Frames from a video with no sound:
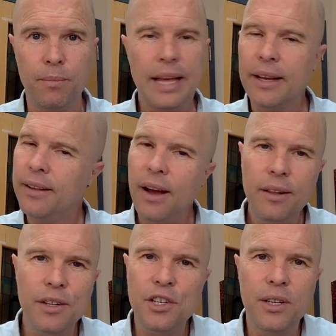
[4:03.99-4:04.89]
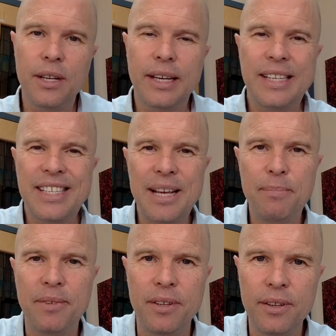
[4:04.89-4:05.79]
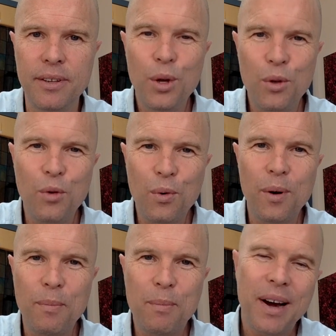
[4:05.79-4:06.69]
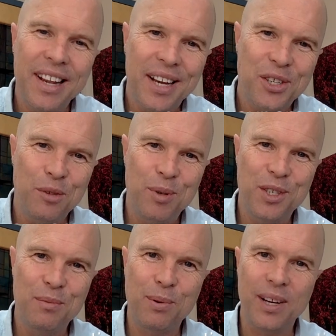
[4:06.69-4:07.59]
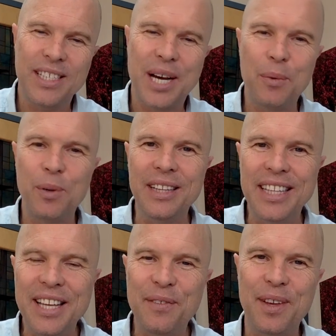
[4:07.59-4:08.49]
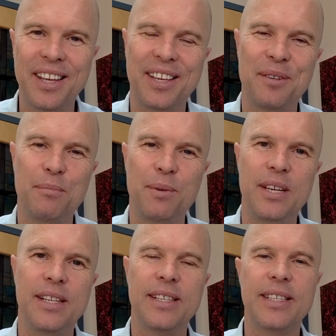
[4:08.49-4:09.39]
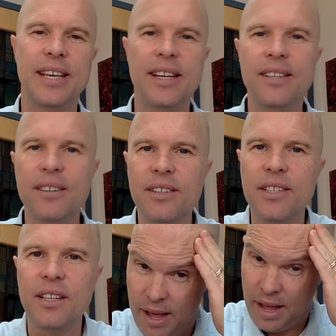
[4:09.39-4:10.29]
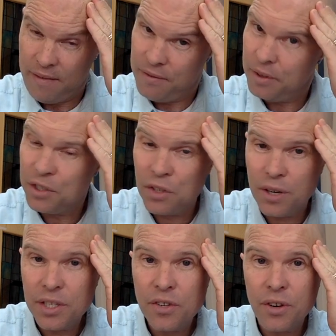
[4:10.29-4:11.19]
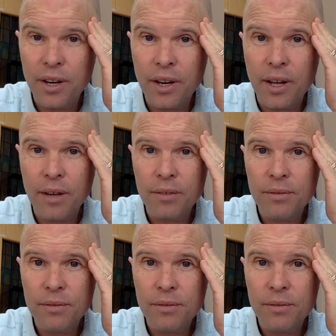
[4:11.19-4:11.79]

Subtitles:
Acknowledge it, accept it. You might actually be surprised how relieving it can be to say to yourself, I feel stressed right now.